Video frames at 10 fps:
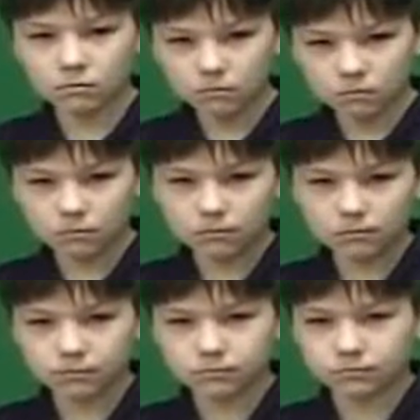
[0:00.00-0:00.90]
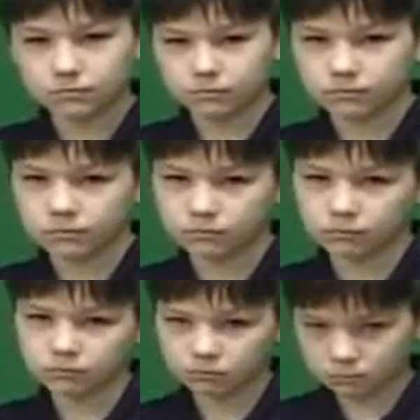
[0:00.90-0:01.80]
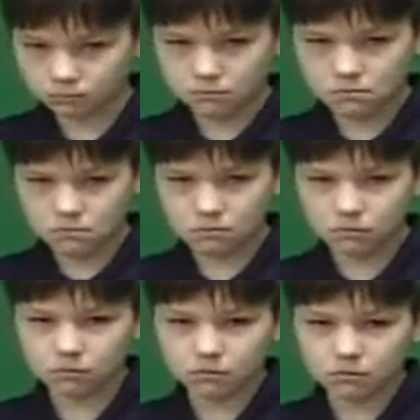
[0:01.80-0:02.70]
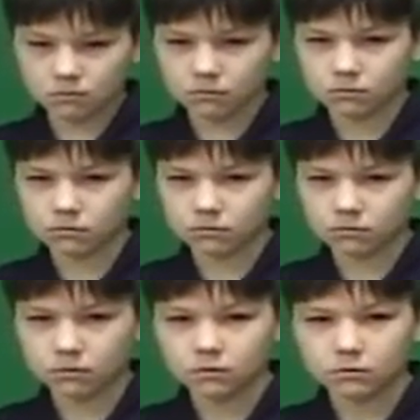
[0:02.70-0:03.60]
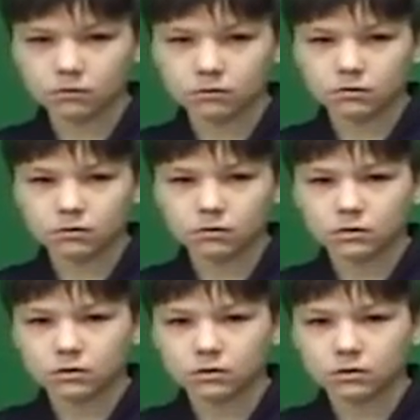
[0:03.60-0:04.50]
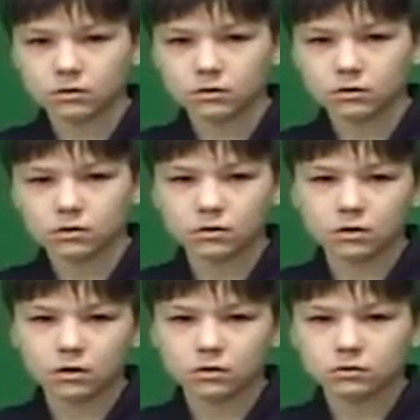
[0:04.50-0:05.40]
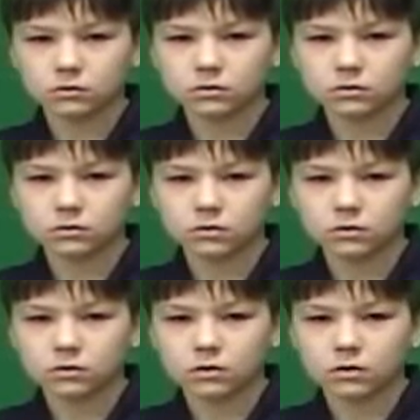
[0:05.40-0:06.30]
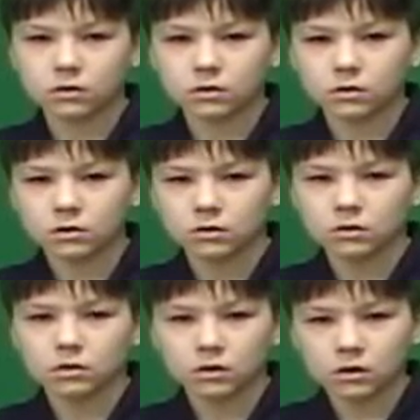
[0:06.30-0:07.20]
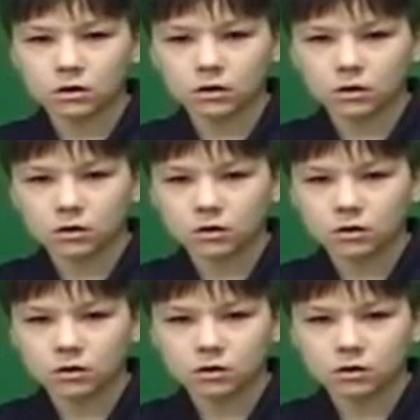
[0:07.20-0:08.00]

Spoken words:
The person shown says nothing.